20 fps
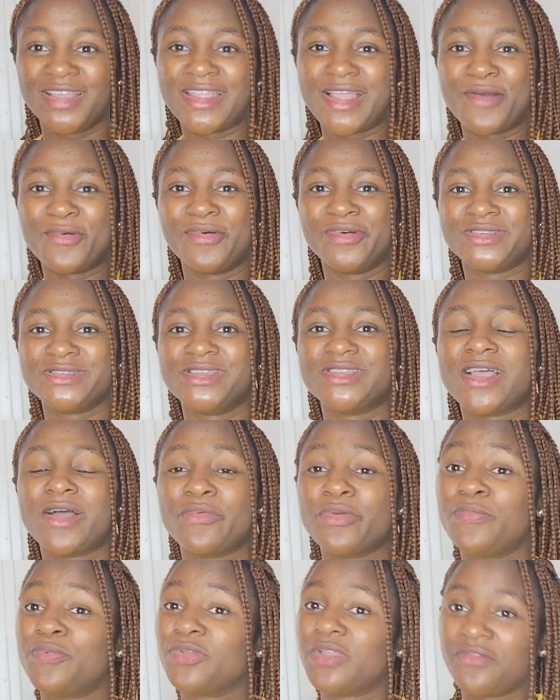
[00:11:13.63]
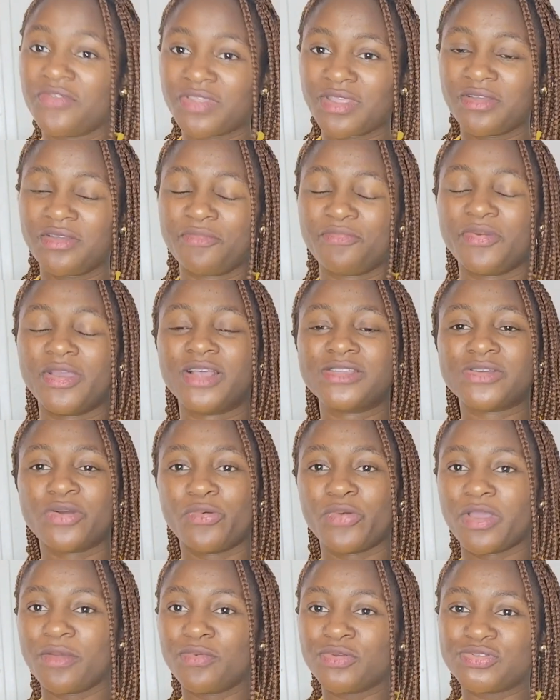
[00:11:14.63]
That was it. And we put everything in prayers, and
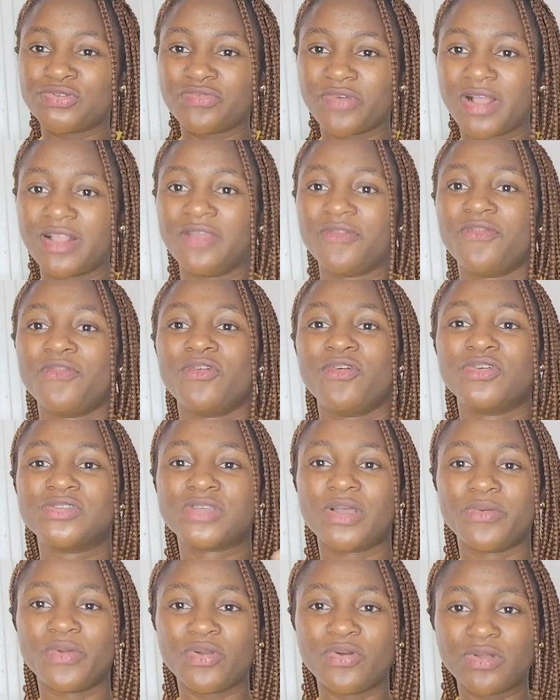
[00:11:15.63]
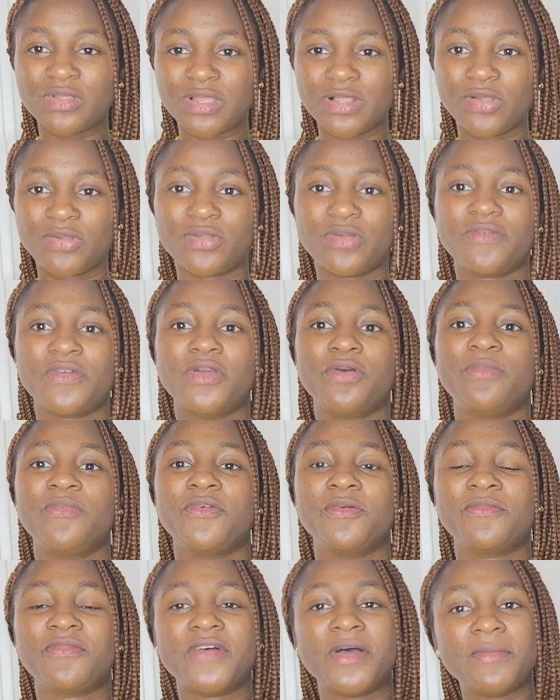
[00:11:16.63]
we were able to rally funds, and we got a lot of help
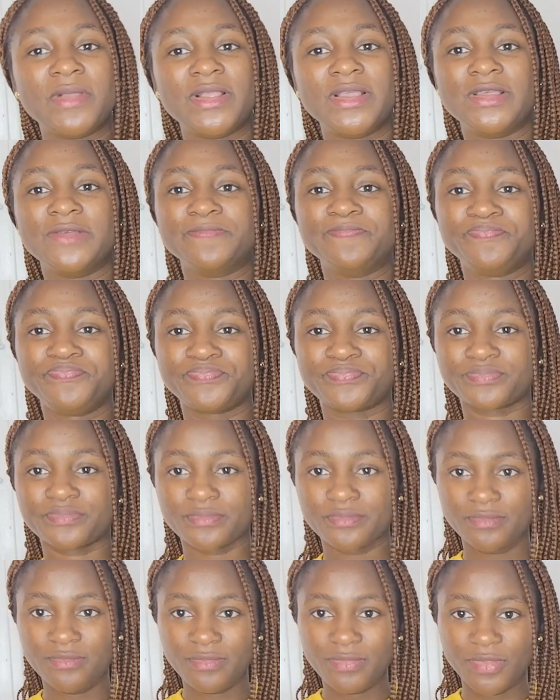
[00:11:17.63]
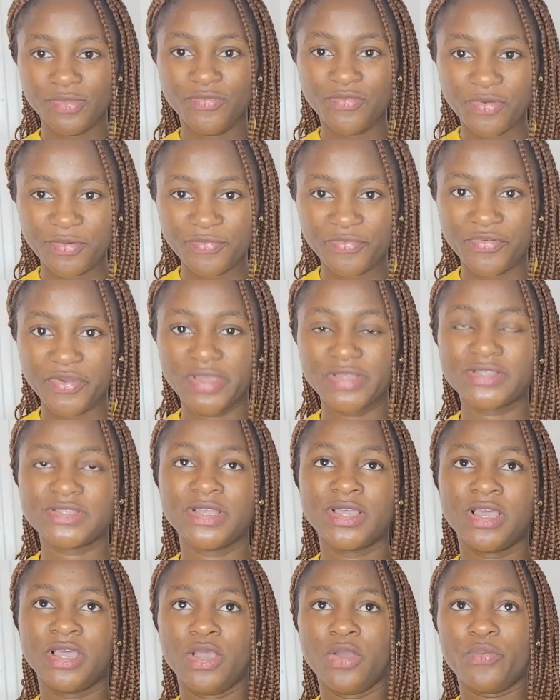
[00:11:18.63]
from family, from friends.
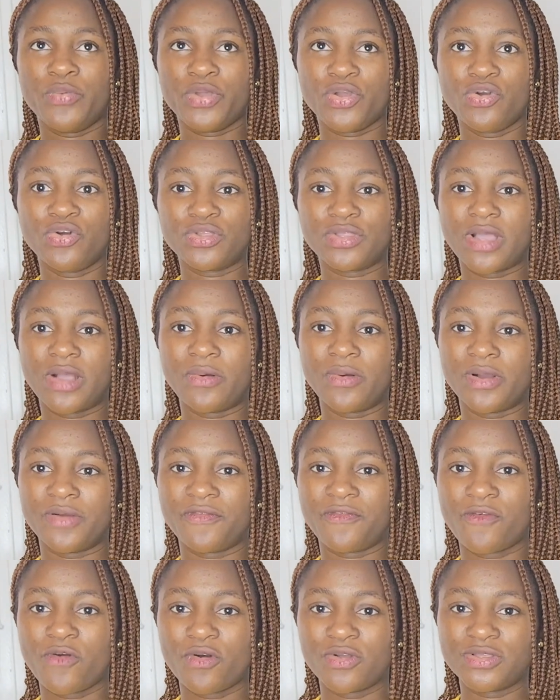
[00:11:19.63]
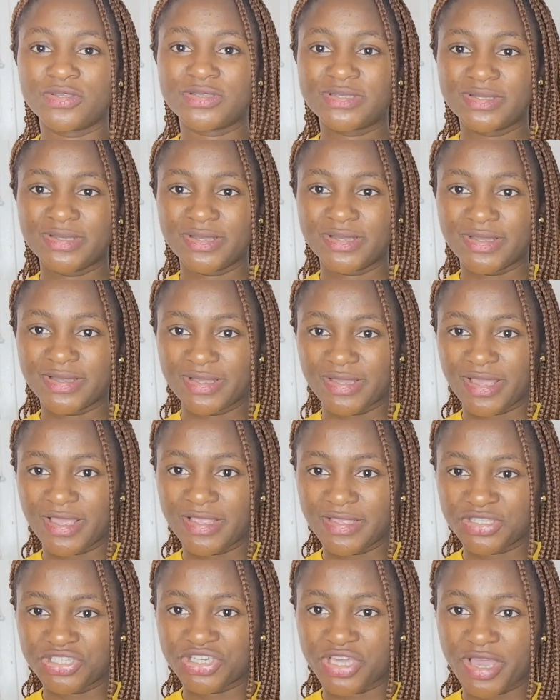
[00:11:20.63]
We got our funds
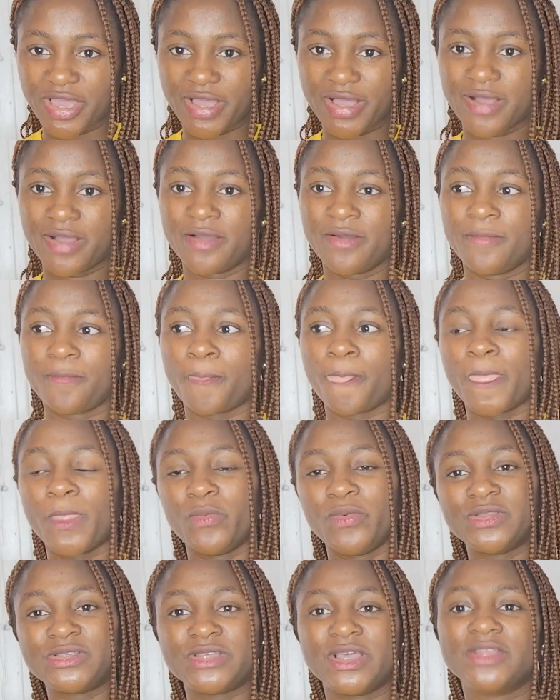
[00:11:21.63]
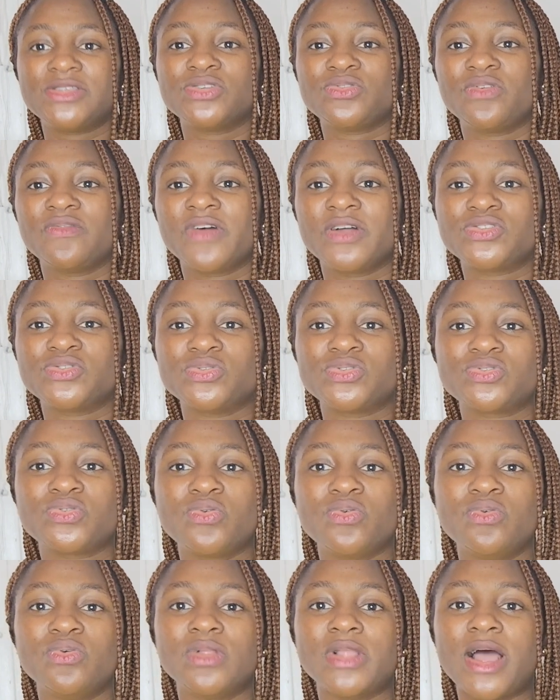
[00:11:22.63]
in check. We sent it over to
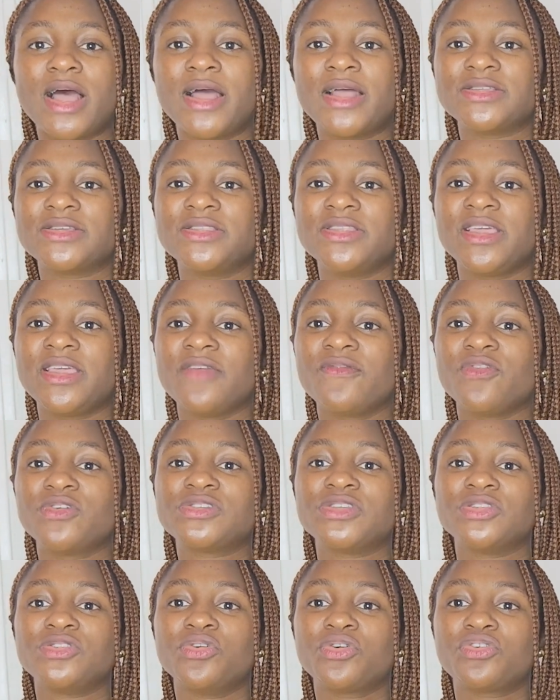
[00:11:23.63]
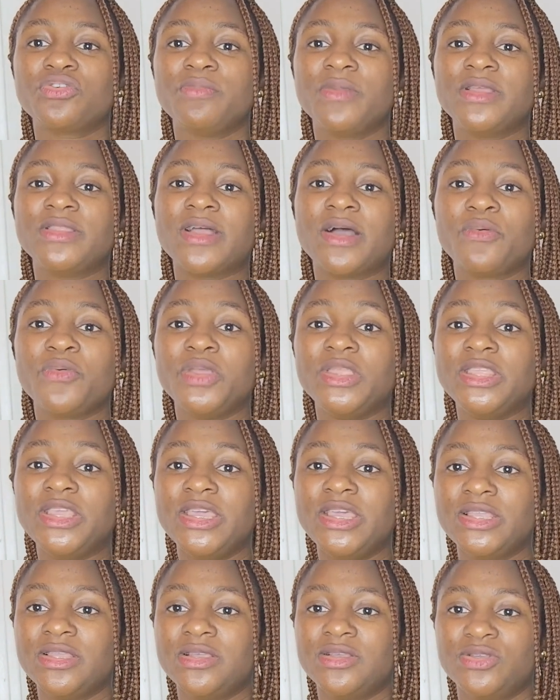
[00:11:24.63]
school, and they gave us the document that we
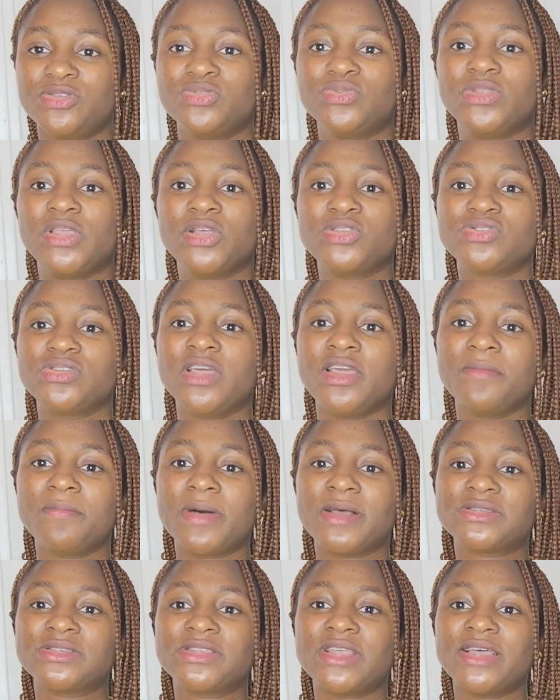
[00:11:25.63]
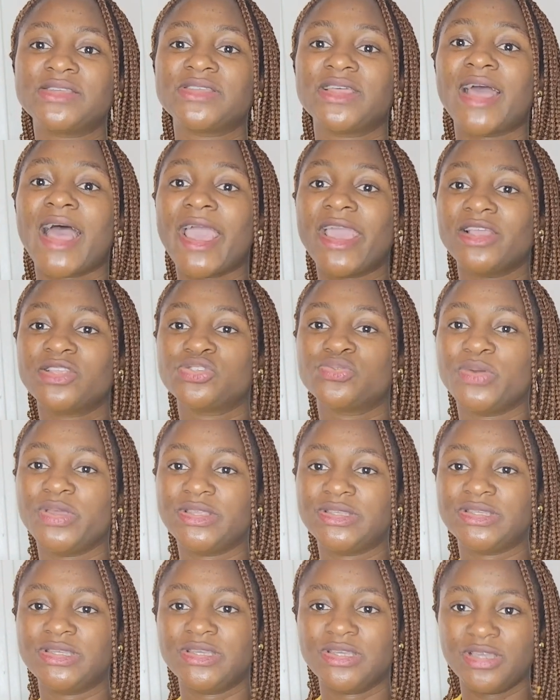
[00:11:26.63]
need to take to the embassy. That is the
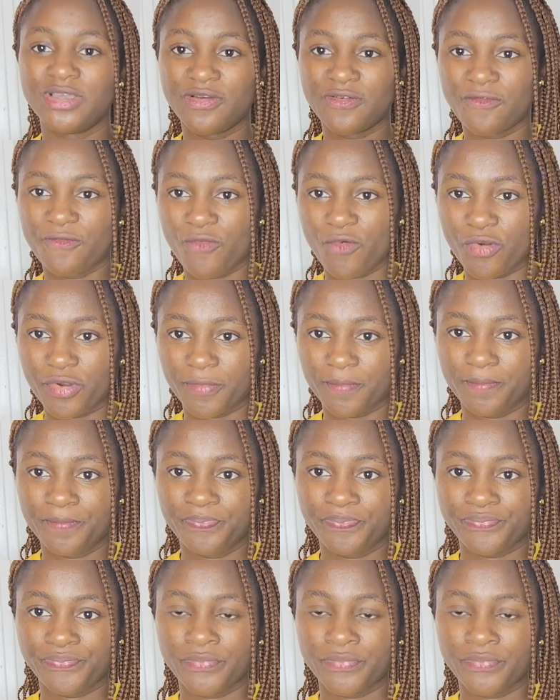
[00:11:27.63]
I-20 form.